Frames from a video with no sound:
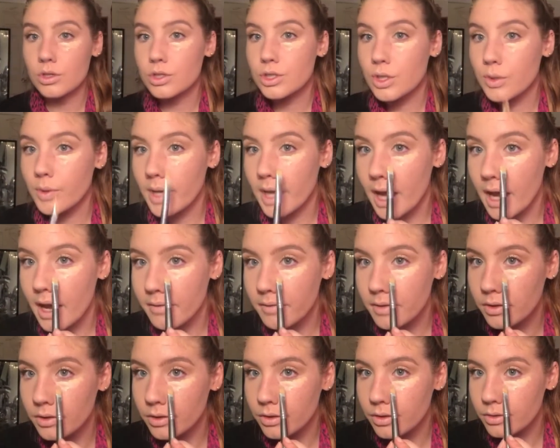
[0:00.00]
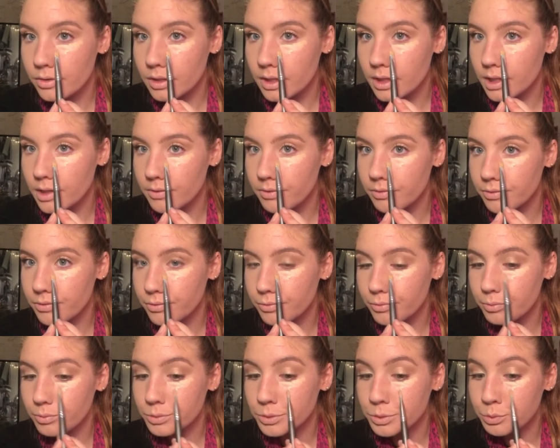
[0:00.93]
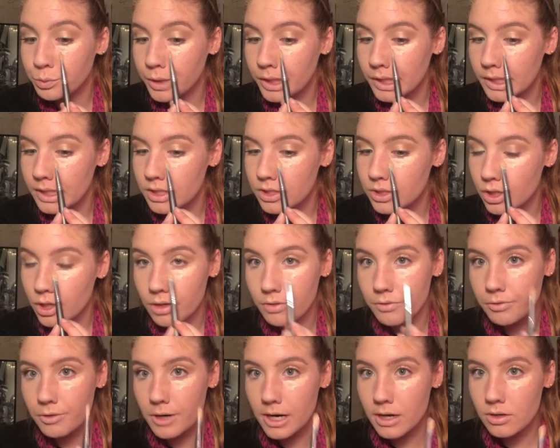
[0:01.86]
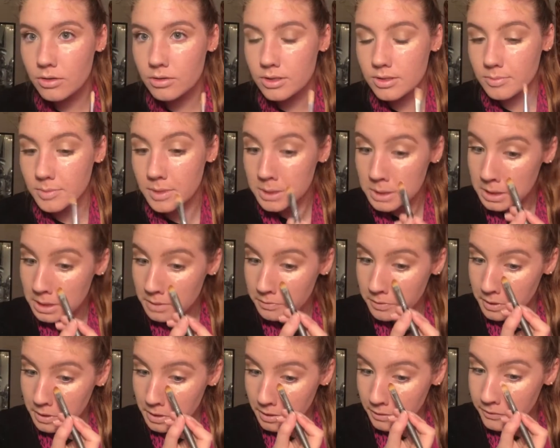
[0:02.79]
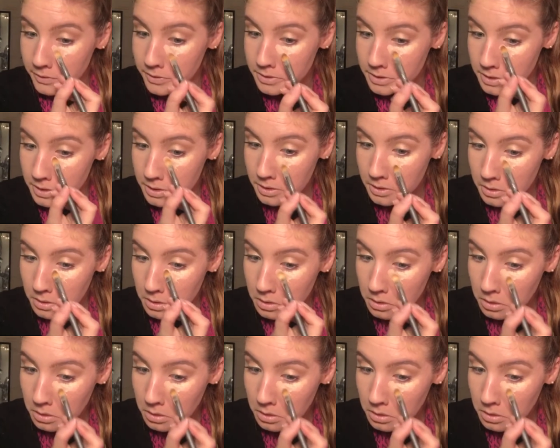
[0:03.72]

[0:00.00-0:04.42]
So I have a little like really dark freckle, so I'm gonna see if it covers it.